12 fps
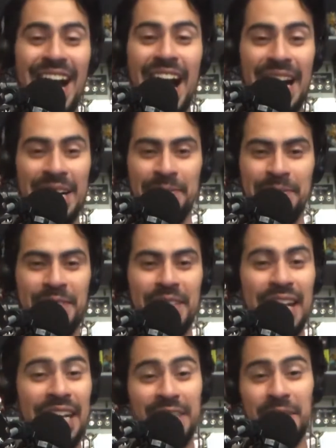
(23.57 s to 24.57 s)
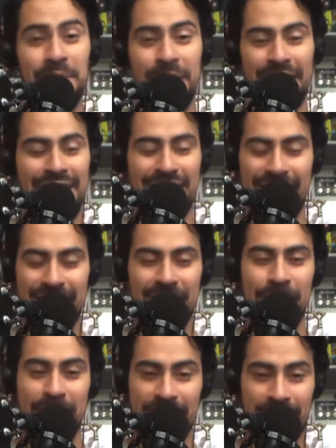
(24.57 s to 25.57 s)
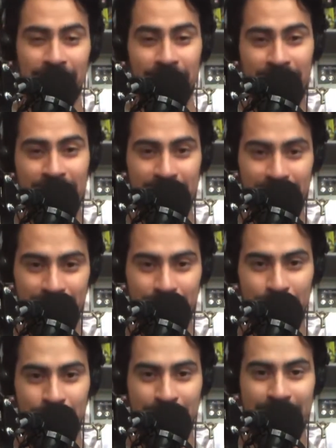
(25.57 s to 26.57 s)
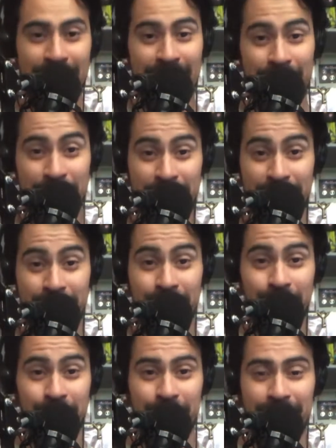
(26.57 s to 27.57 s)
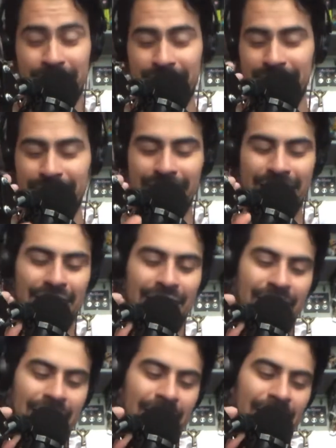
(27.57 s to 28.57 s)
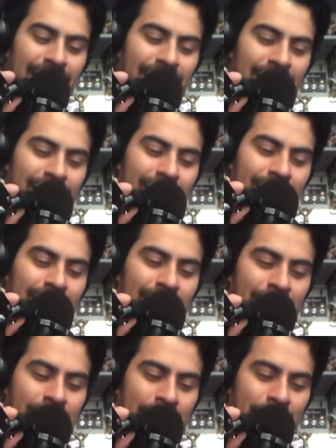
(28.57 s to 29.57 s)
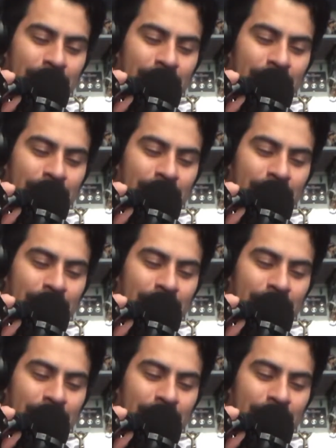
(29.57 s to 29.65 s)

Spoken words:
I surprise even myself at this moment that I am still doing this. Um,